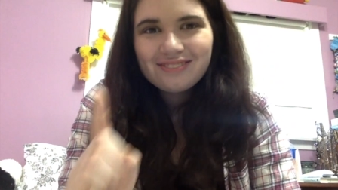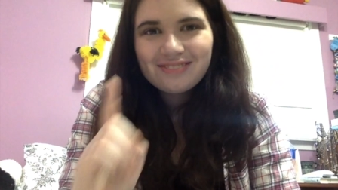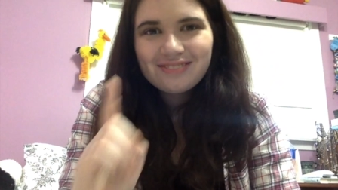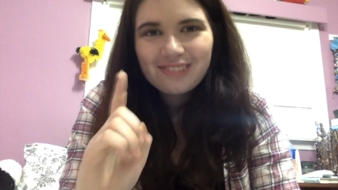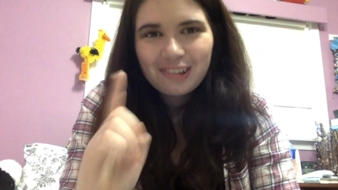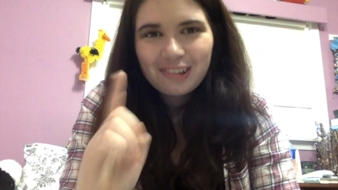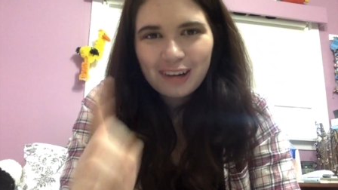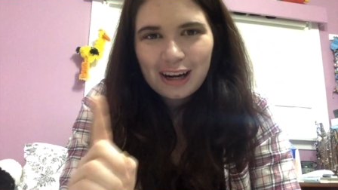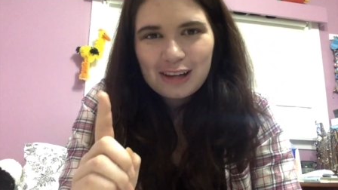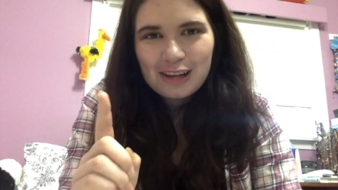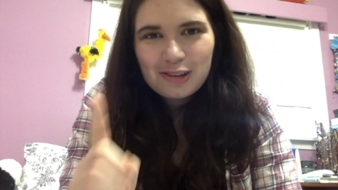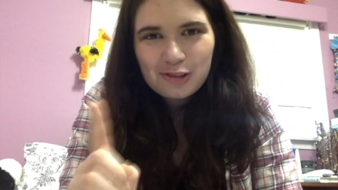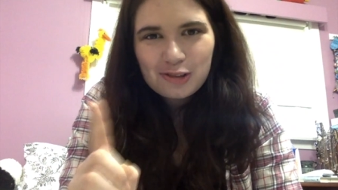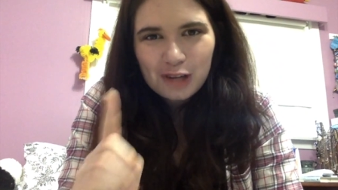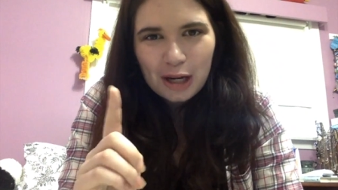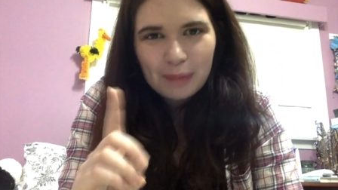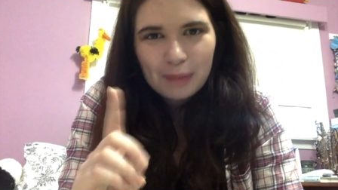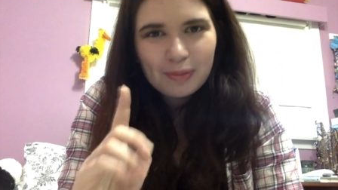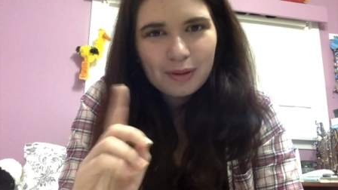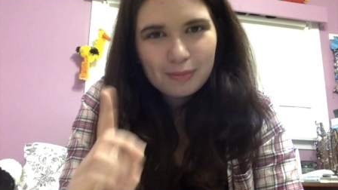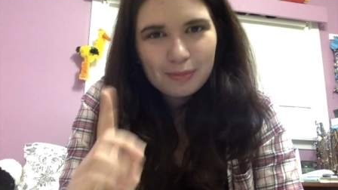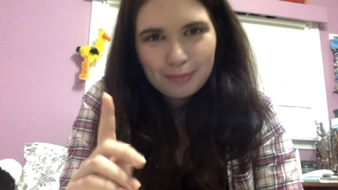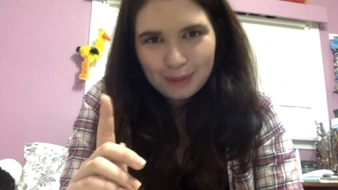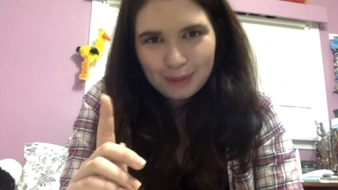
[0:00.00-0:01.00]
Gray Stripe
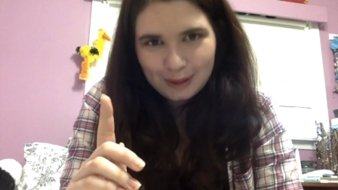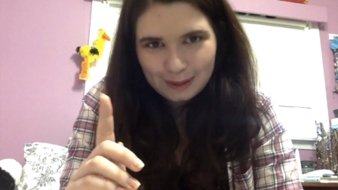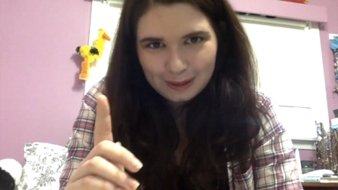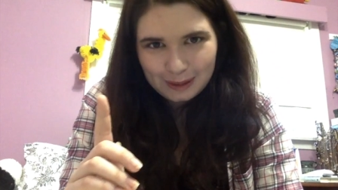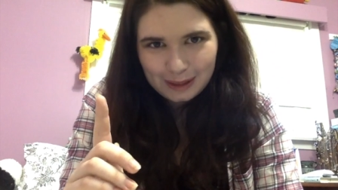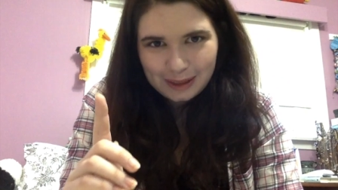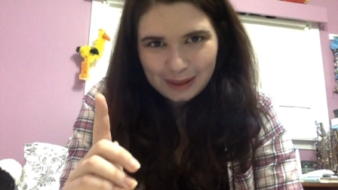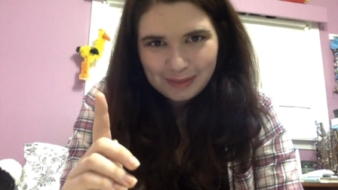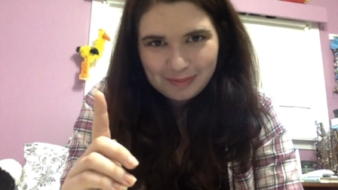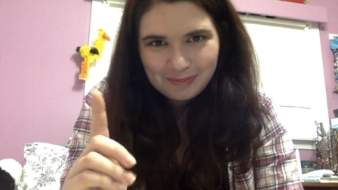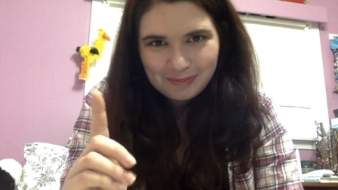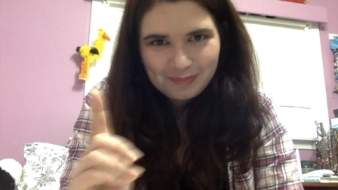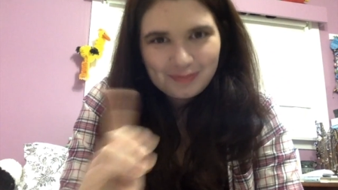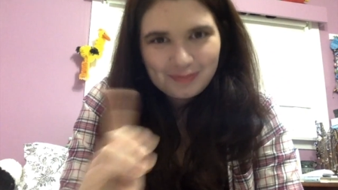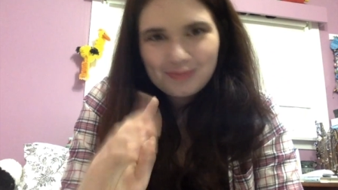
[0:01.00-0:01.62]
and Millie.